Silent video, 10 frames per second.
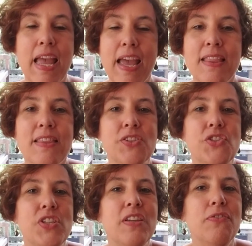and the
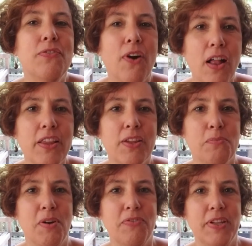sheer
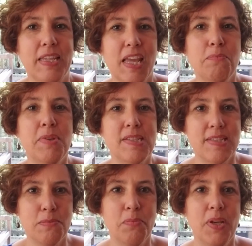volume of it can be
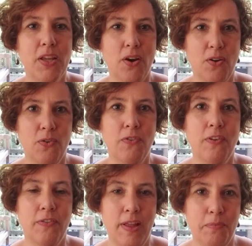simply
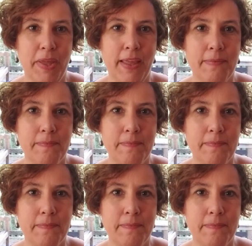overwhelming.